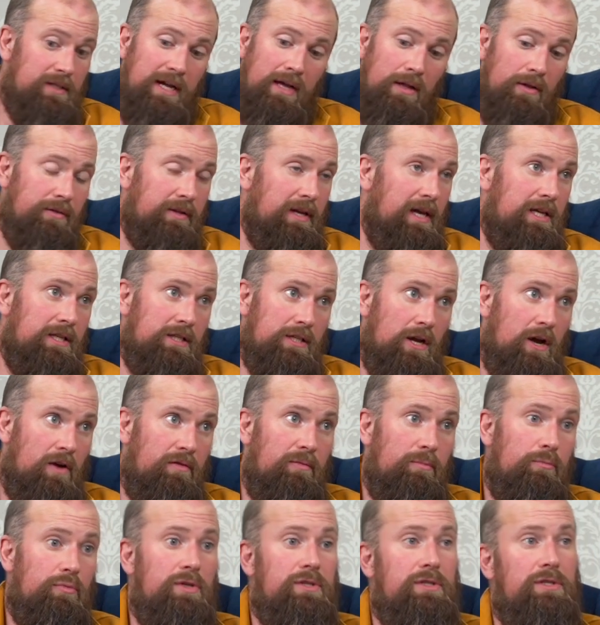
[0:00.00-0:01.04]
healthcare staff
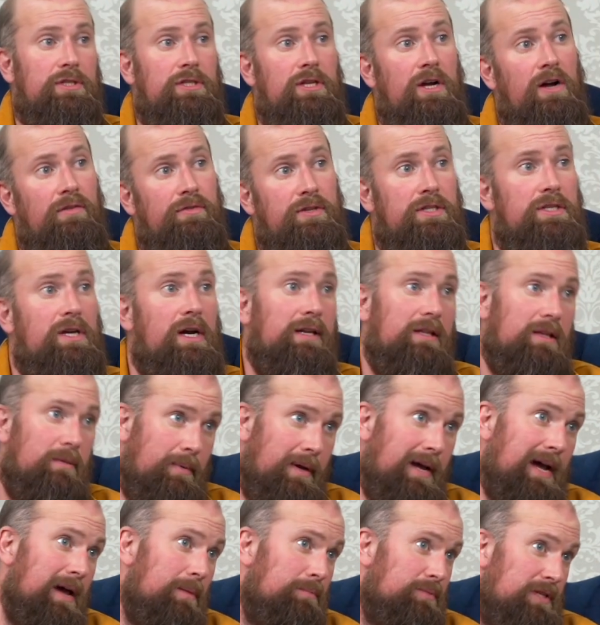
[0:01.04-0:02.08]
and prison staff decided that
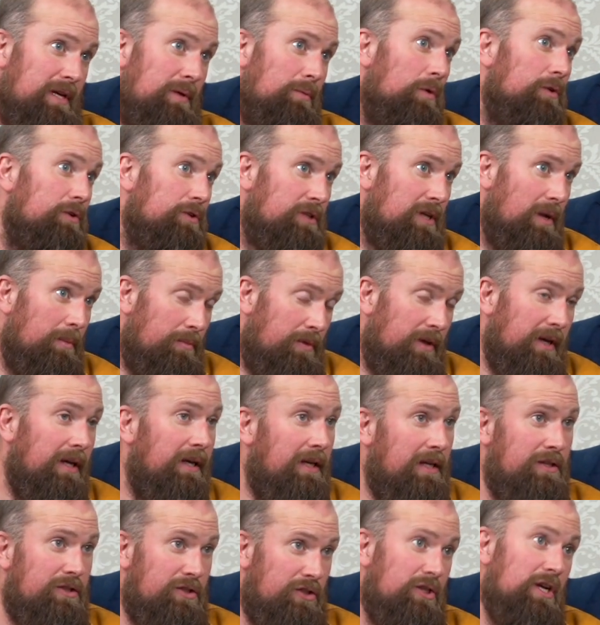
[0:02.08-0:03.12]
perhaps there was something in
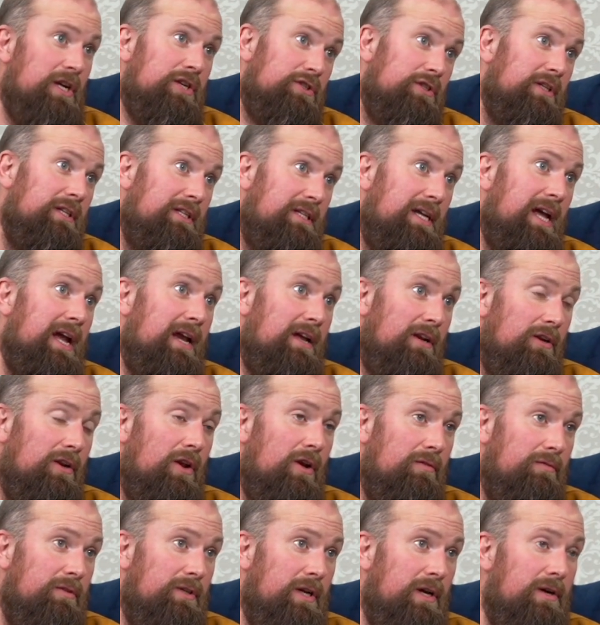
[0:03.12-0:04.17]
his suggestion that he'd taken an
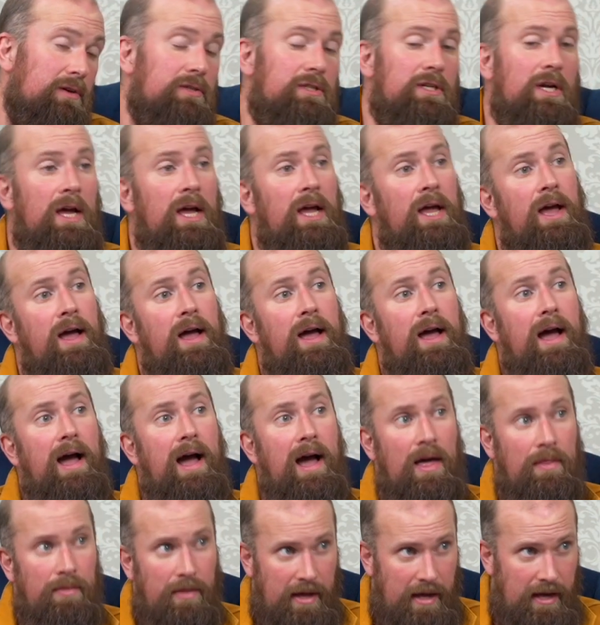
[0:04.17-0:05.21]
overdose,
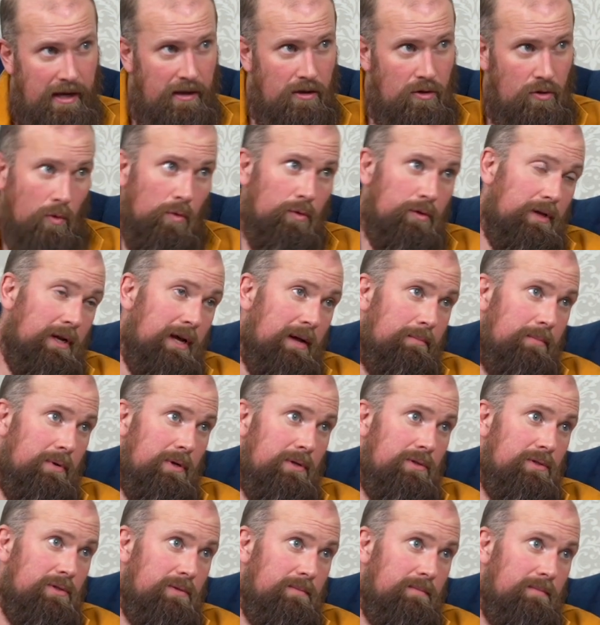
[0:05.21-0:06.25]
and they called an
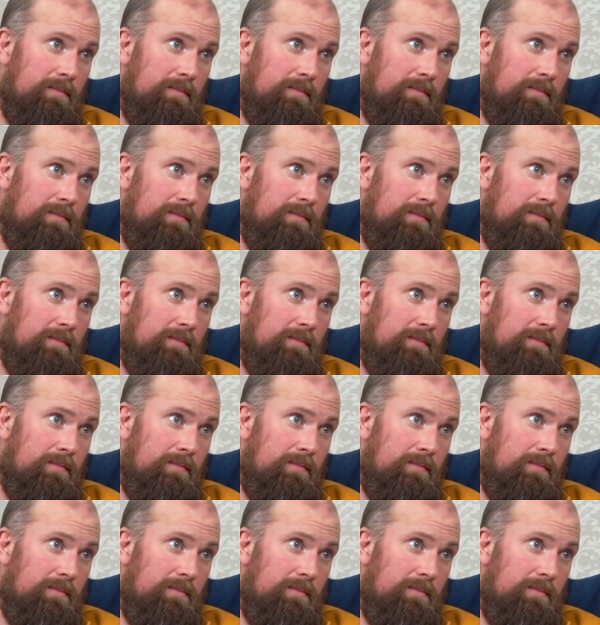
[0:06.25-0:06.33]
ambulance.